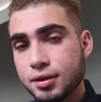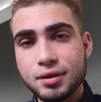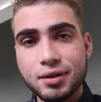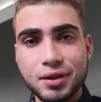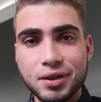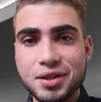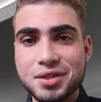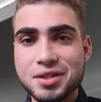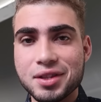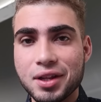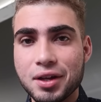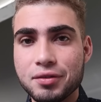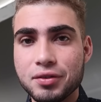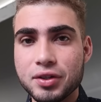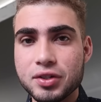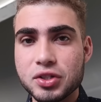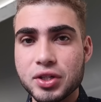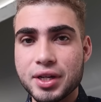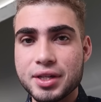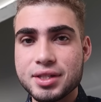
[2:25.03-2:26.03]
Look at these
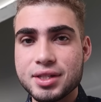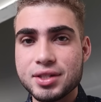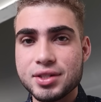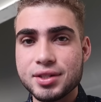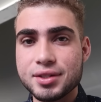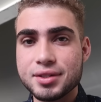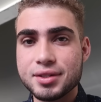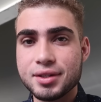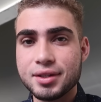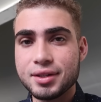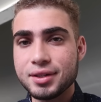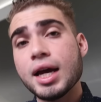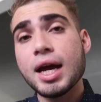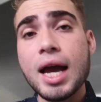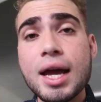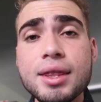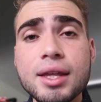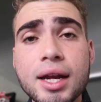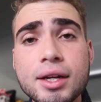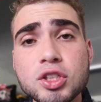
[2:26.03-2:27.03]
lovely transitions.
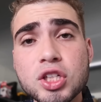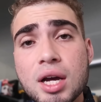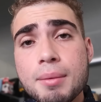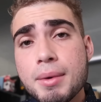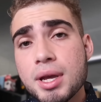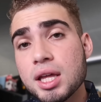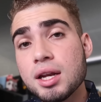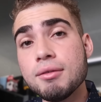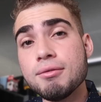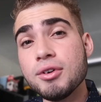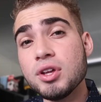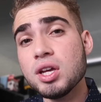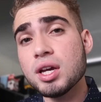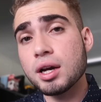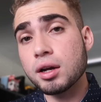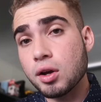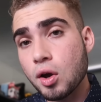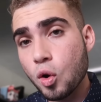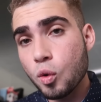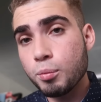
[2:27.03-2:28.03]
And then I tried making a
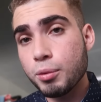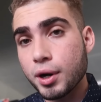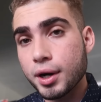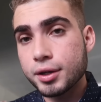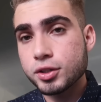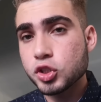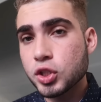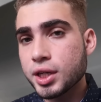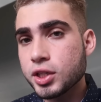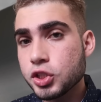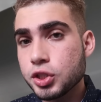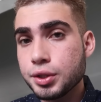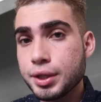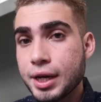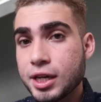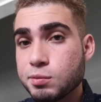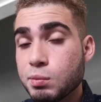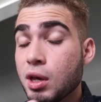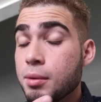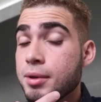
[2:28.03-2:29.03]
video at Copart, trying to show you
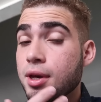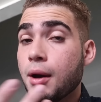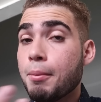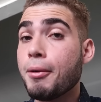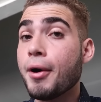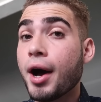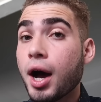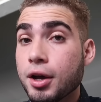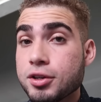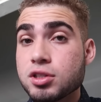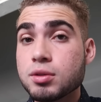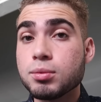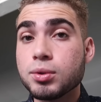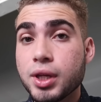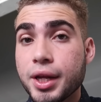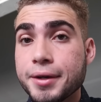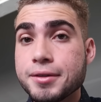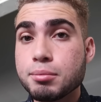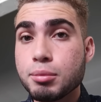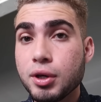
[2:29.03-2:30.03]
guys maybe a possible
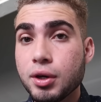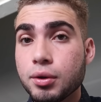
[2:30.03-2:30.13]
next